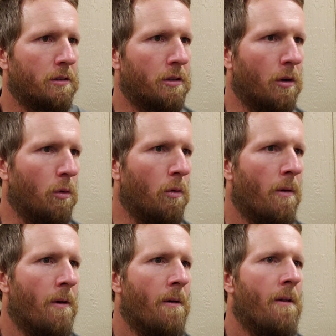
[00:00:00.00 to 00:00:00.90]
So
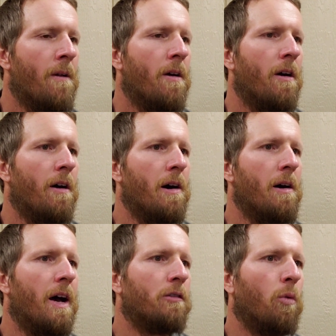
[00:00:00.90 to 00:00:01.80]

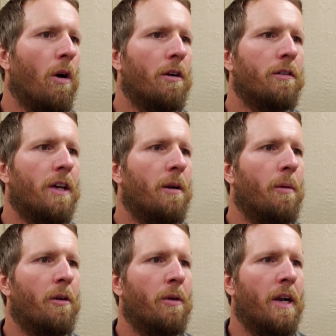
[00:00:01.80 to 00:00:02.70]
as water is added
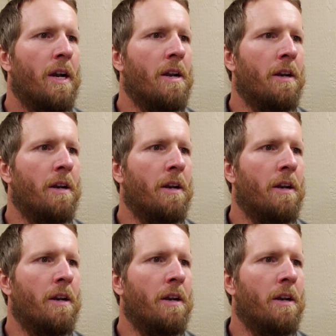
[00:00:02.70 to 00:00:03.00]
by rain